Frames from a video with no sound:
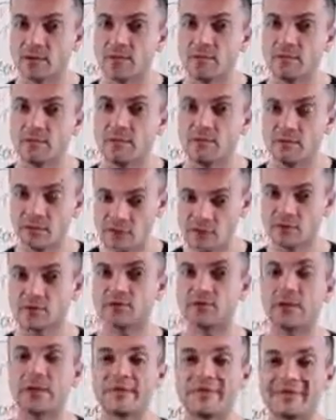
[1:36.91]
but solves
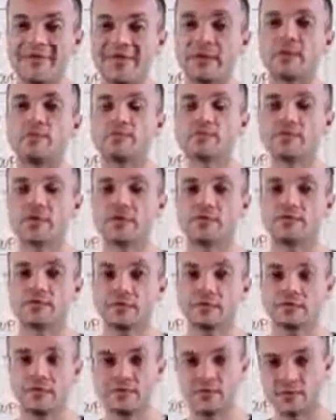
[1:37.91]
about 90% of the